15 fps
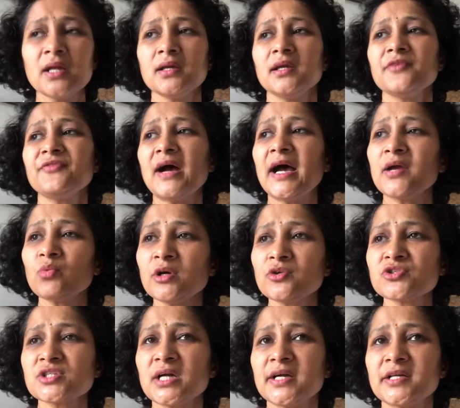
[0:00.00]
If I want to
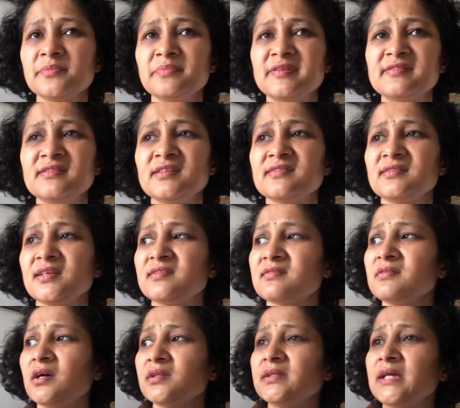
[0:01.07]
start a business,
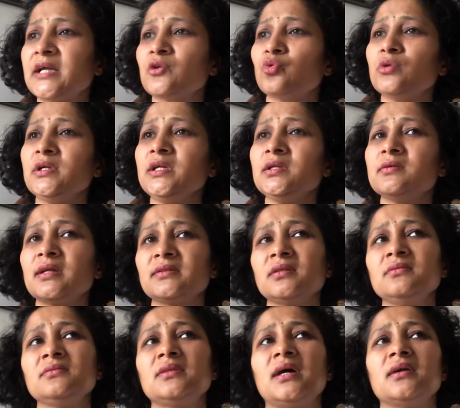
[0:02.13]
it's not that only
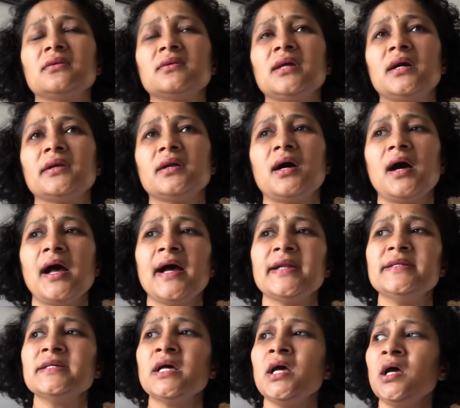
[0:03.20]
Ratan Tata
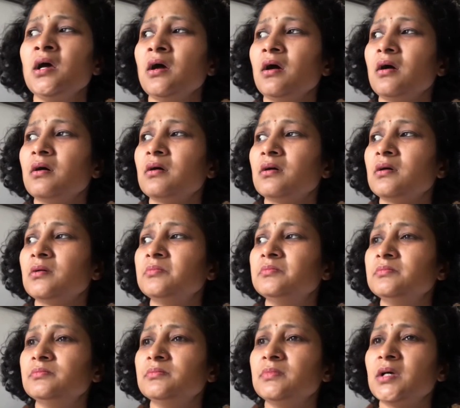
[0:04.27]
and
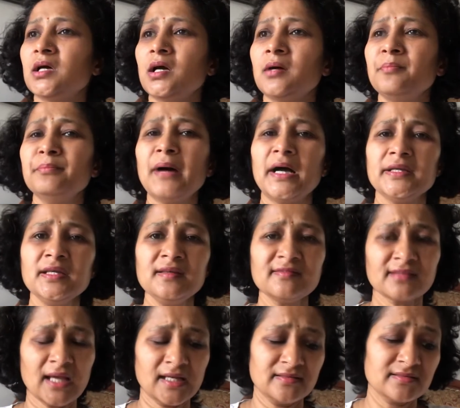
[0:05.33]
Ambani's
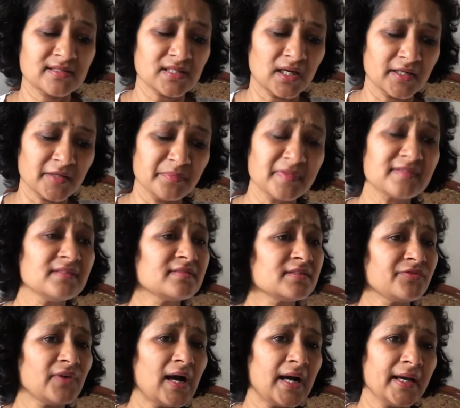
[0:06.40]
can start a business.
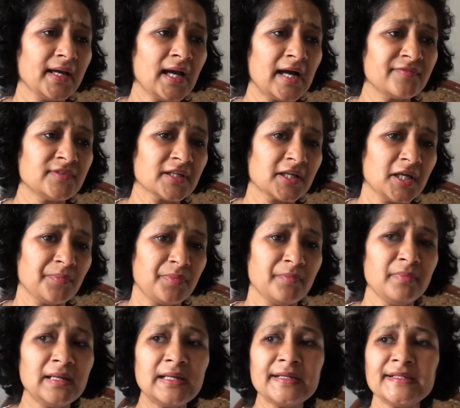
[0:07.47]
If I have the
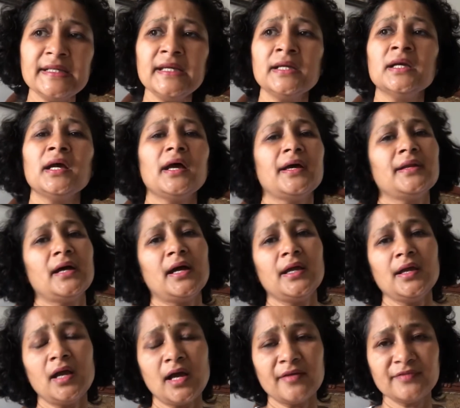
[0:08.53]
capability and I
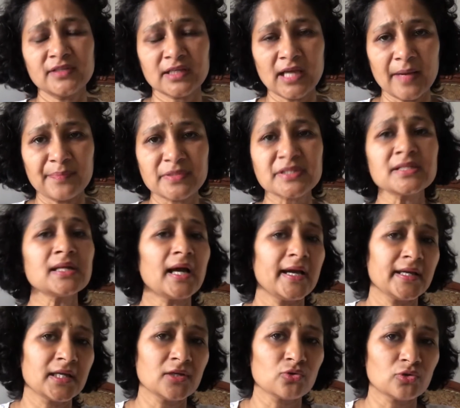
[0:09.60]
have the capital, I can